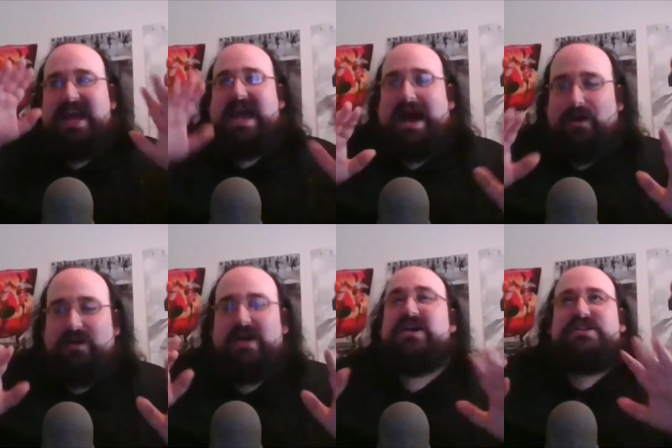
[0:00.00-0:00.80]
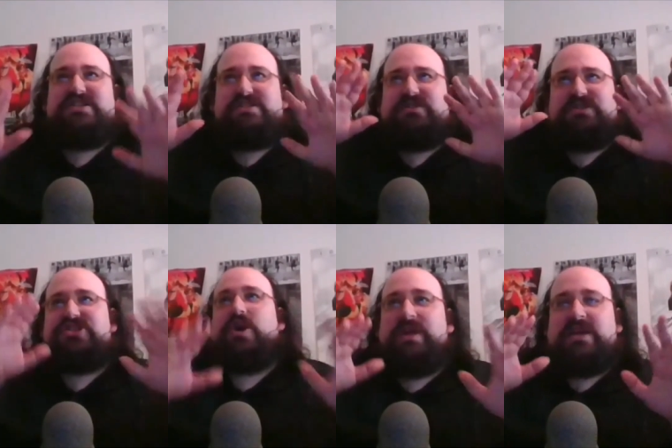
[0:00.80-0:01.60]
How uh, just search
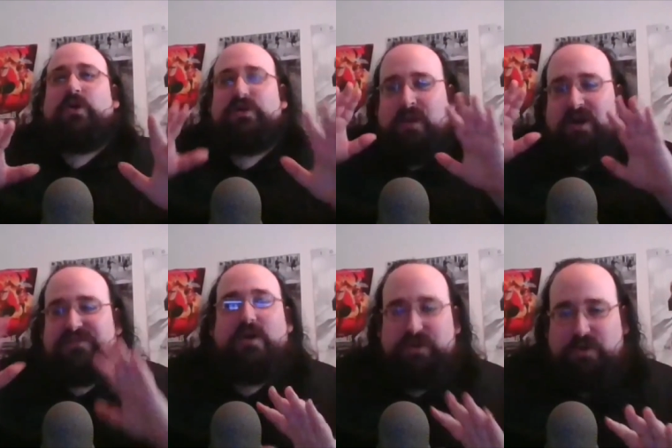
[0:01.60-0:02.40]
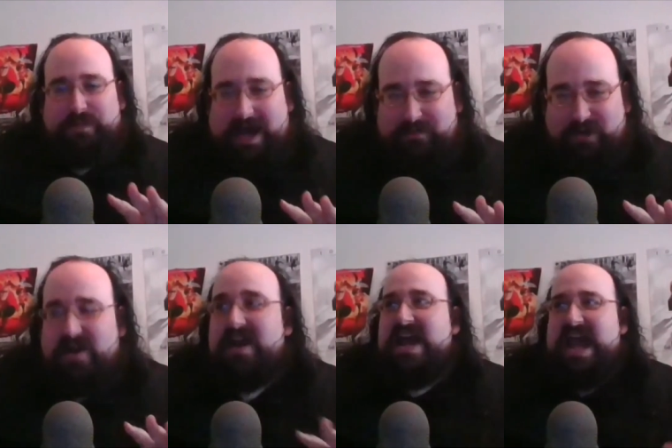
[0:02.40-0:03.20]
Tony Goldmark photo
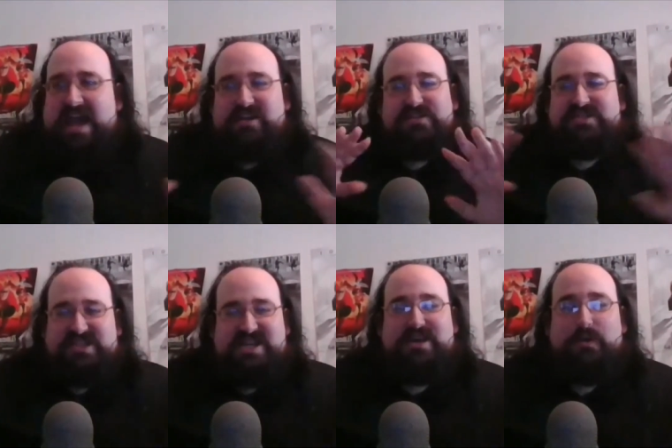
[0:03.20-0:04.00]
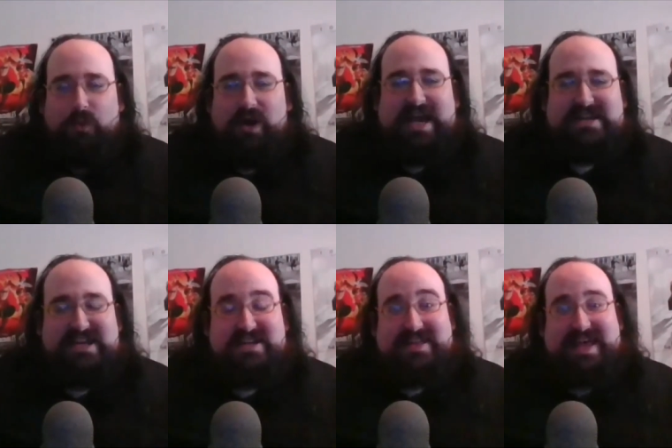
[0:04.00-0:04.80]
bomber, and you'll see what I
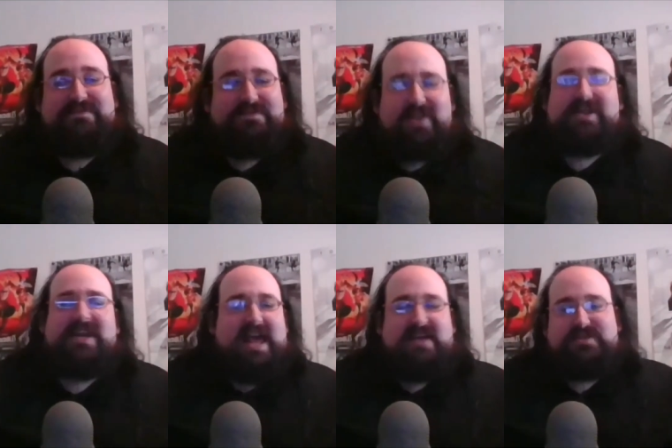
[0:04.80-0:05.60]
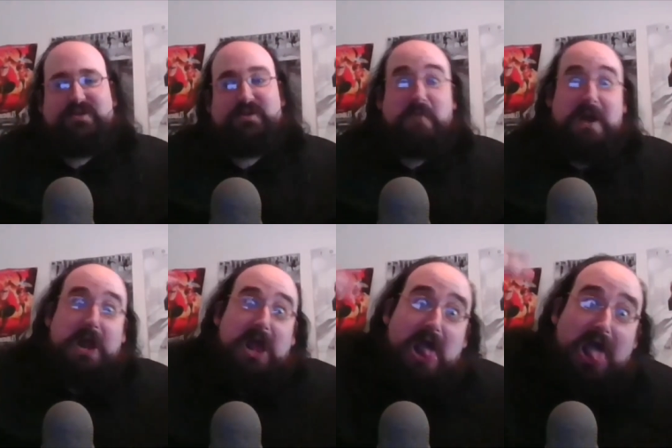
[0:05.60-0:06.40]
did to that fucking asshole who
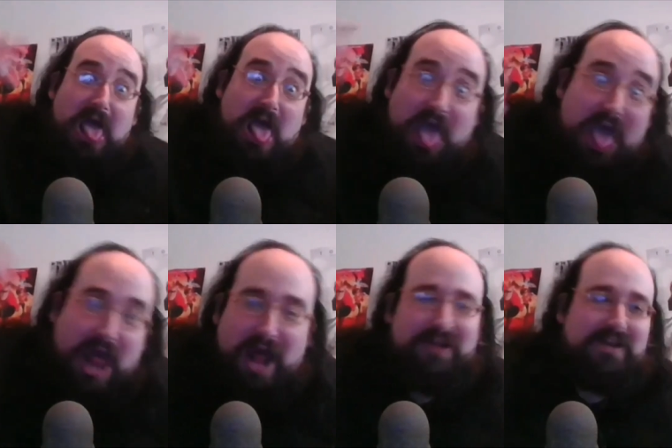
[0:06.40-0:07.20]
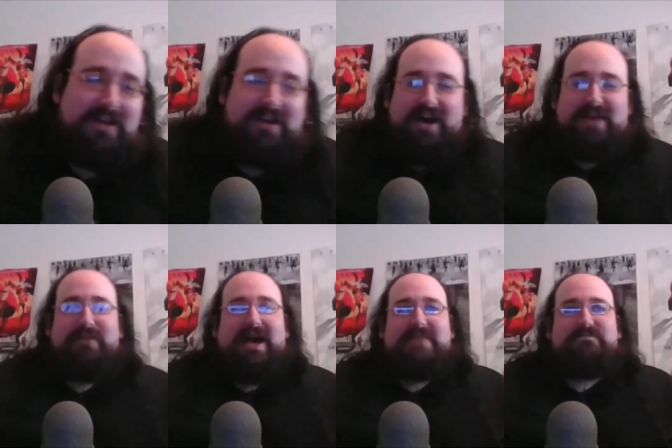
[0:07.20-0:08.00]
went on
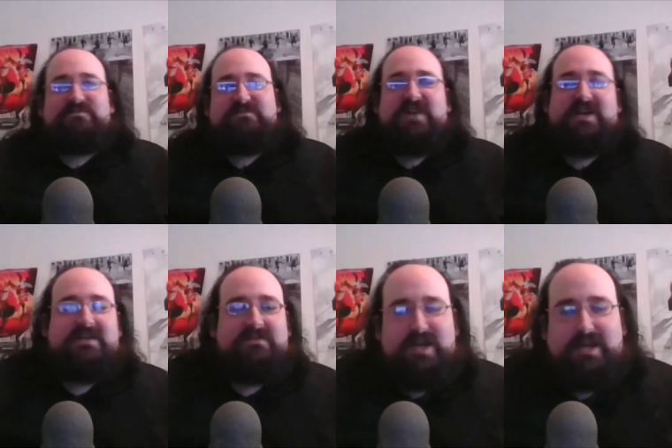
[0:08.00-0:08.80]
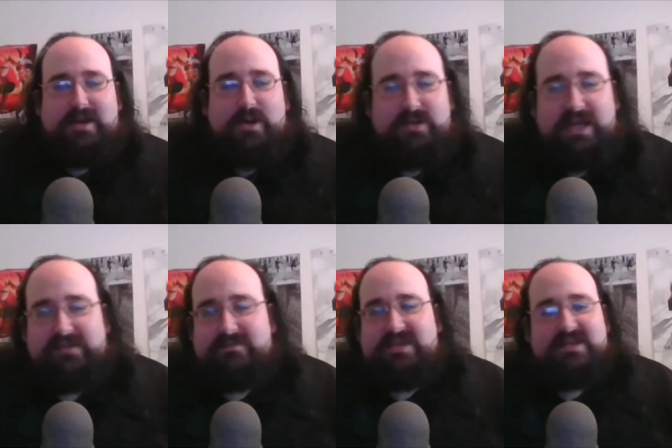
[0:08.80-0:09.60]
my fucking video. Like,
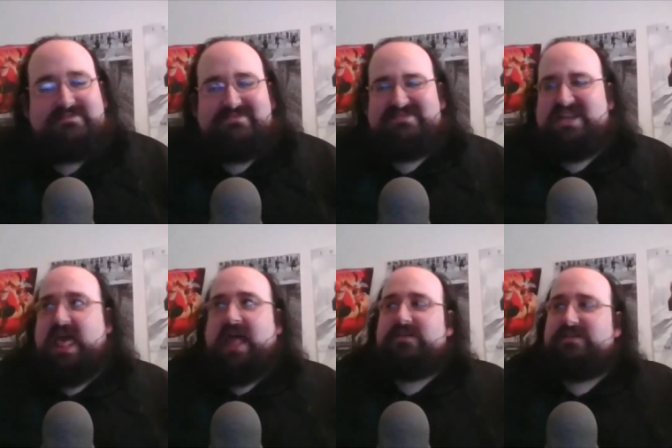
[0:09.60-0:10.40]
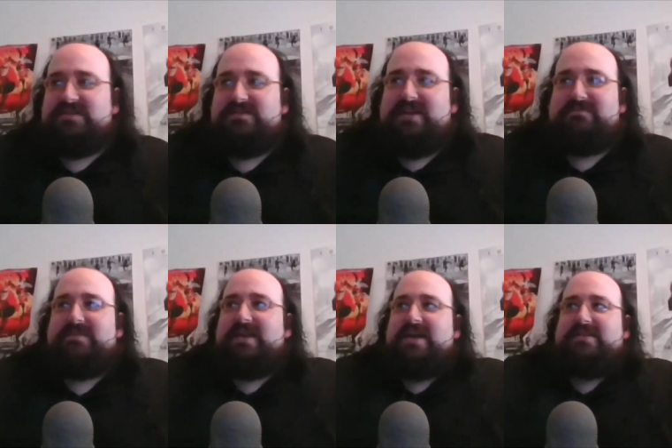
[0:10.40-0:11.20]
it, yeah, I
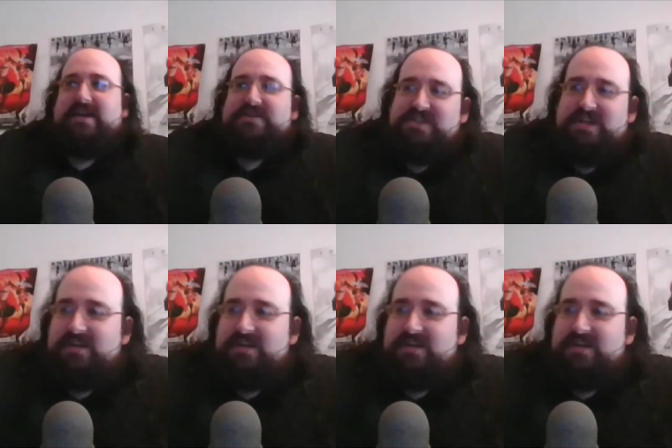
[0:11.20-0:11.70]
hate that shit.